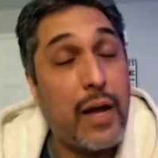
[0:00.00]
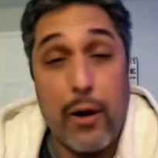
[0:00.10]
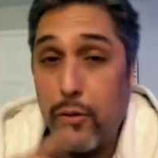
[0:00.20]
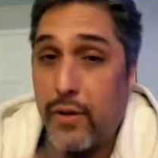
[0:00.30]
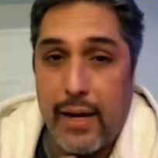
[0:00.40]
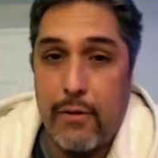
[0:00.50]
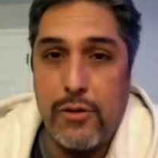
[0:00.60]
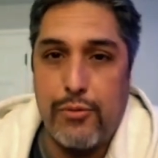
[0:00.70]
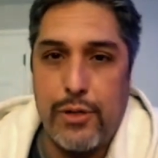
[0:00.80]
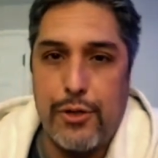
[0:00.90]
I don't think I
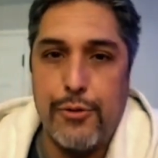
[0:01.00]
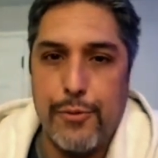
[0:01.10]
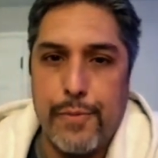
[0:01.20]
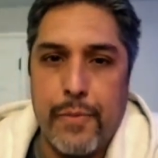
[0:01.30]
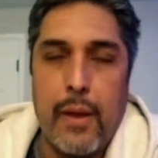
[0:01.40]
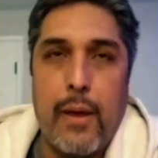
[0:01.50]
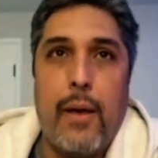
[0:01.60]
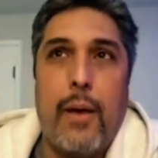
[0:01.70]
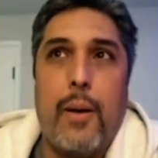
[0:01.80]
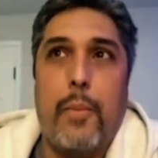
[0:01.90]
was with you,
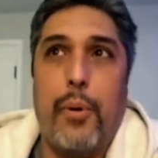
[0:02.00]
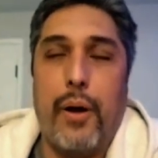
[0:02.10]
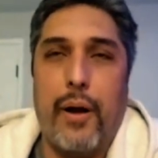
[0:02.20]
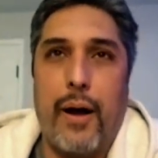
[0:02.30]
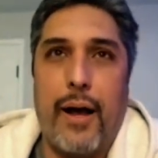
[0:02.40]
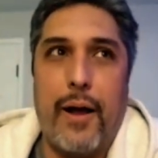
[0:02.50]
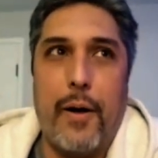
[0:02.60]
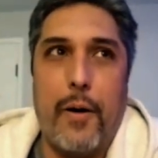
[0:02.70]
but I